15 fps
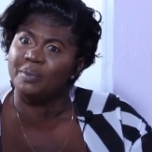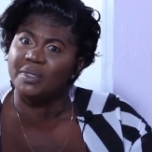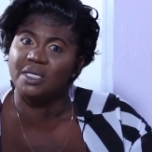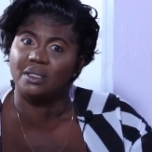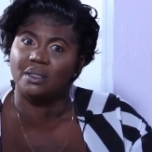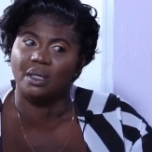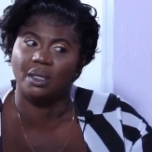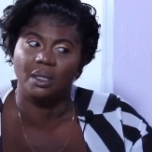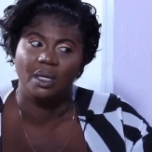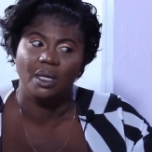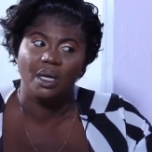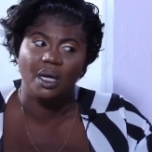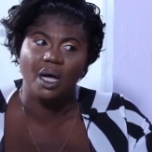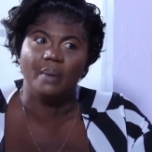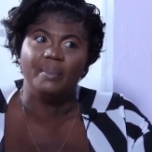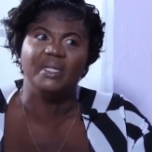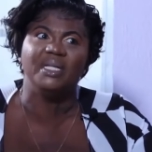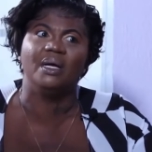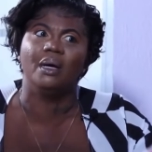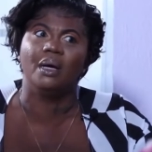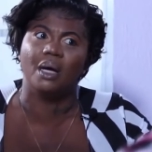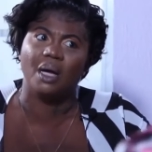Tamika. I me
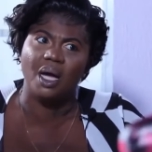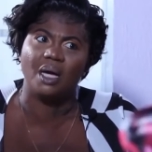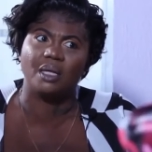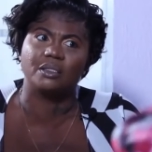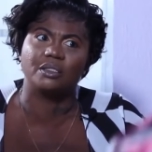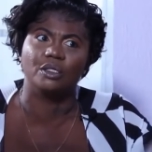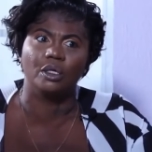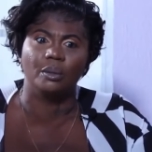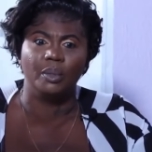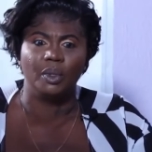not ask her.